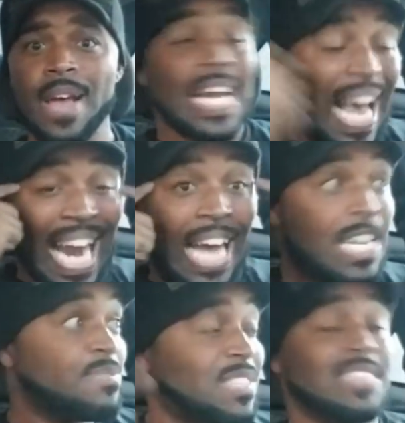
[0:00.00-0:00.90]
And I got
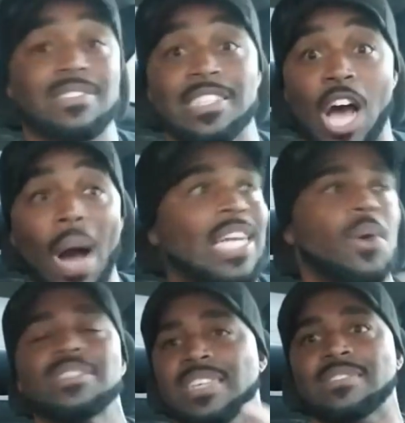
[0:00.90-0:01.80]
enough sense to know. I
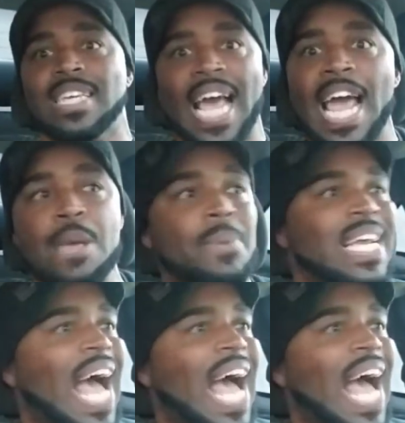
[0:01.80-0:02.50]
know it's just a game, but